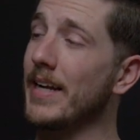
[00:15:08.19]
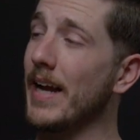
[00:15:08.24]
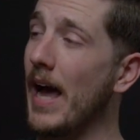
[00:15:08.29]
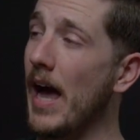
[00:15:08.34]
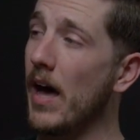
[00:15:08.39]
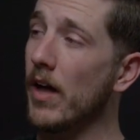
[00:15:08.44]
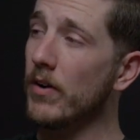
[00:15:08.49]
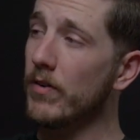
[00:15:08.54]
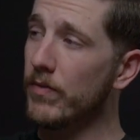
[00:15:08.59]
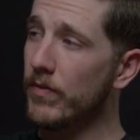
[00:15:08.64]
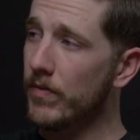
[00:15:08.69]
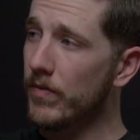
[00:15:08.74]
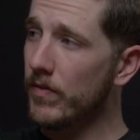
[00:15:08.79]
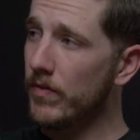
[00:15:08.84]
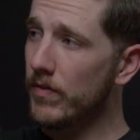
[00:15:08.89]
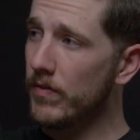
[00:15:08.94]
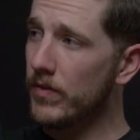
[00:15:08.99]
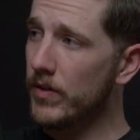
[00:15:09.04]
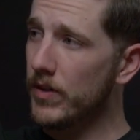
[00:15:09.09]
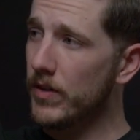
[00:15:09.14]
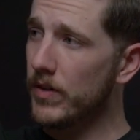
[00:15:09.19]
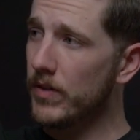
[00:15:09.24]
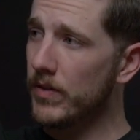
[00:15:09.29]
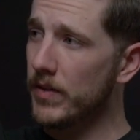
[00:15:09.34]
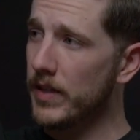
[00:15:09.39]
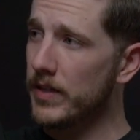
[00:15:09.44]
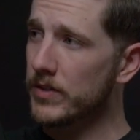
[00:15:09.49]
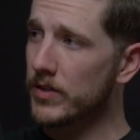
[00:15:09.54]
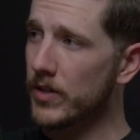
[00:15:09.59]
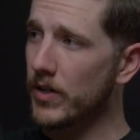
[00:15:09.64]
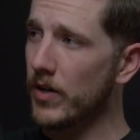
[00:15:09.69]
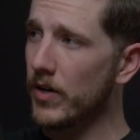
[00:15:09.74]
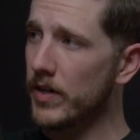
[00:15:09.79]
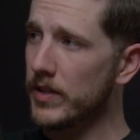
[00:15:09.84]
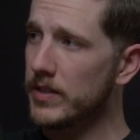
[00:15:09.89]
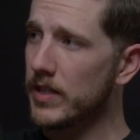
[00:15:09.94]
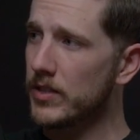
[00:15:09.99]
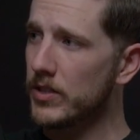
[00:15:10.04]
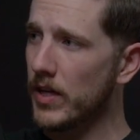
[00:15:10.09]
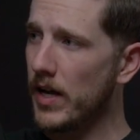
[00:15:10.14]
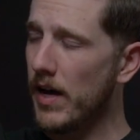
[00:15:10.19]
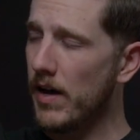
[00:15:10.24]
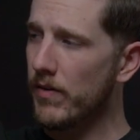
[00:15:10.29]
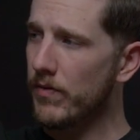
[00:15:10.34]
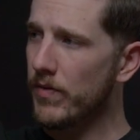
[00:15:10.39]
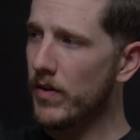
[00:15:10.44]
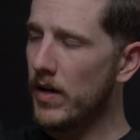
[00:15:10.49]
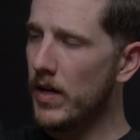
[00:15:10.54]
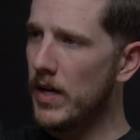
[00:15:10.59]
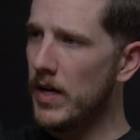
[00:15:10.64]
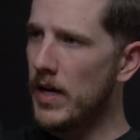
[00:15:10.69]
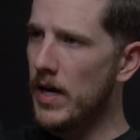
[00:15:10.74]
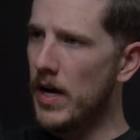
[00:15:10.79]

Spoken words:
out of the insecurities that you have.